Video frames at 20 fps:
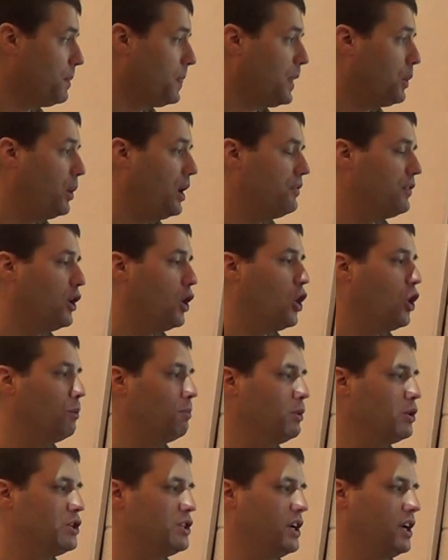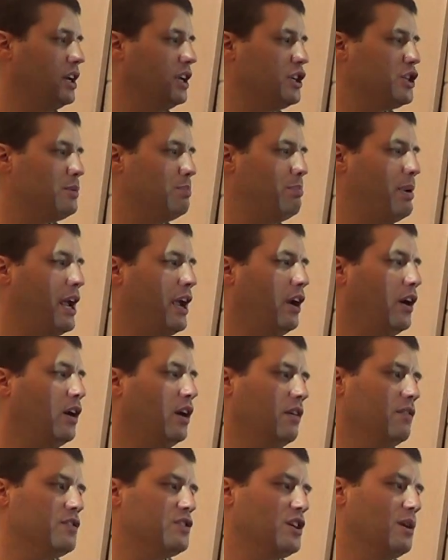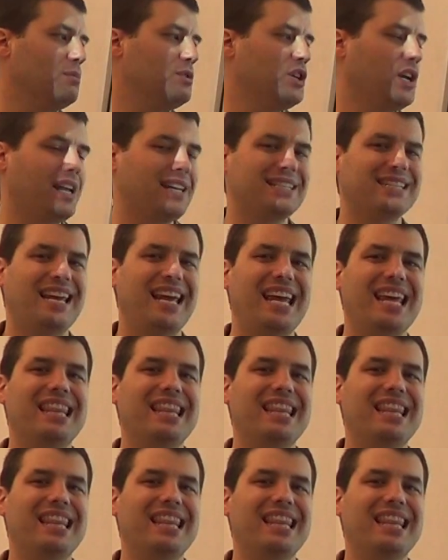We have a homogeneous pair of subjects.